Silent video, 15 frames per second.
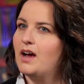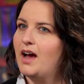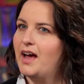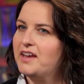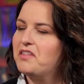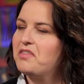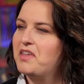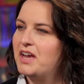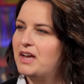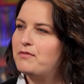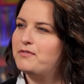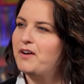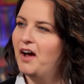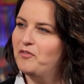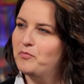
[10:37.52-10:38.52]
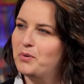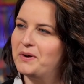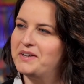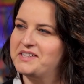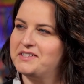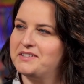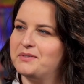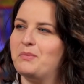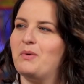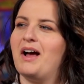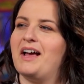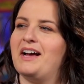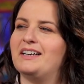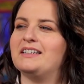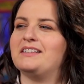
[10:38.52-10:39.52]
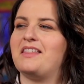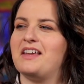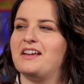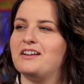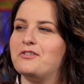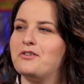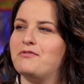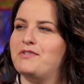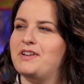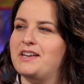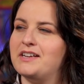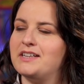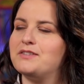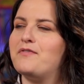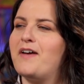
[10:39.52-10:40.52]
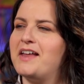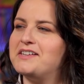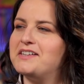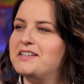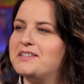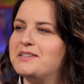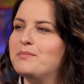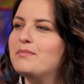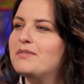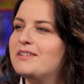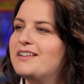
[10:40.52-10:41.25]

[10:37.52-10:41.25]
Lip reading: I can think of 5 points why I think graffiti is vandalism.